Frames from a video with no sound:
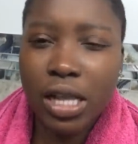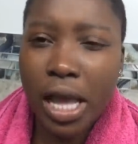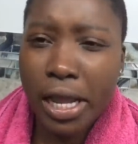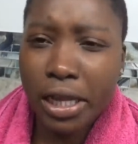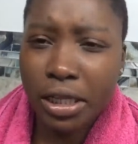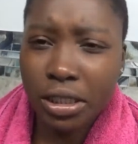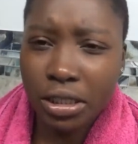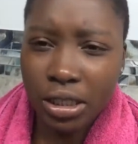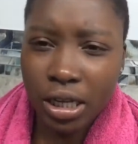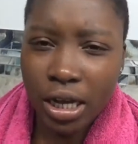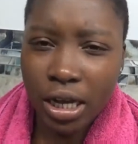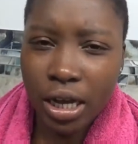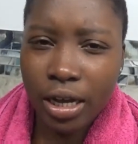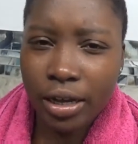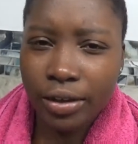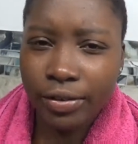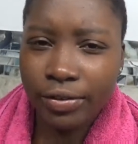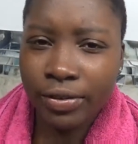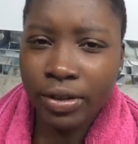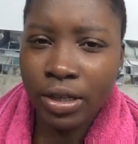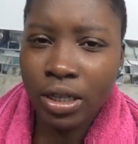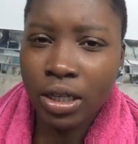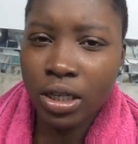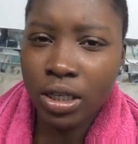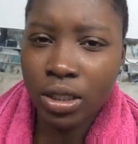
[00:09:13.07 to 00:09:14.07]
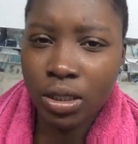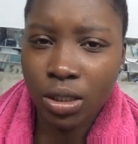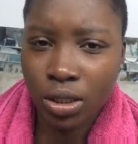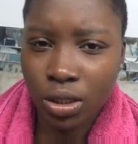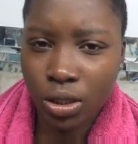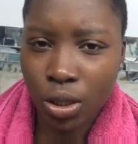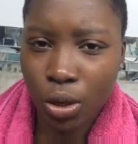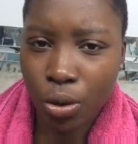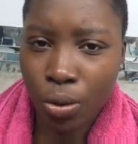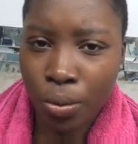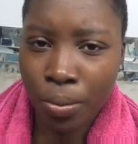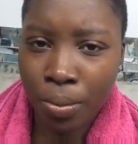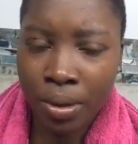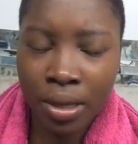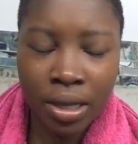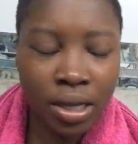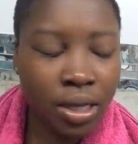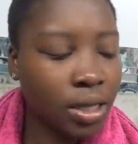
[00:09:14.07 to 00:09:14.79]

like Dove soap.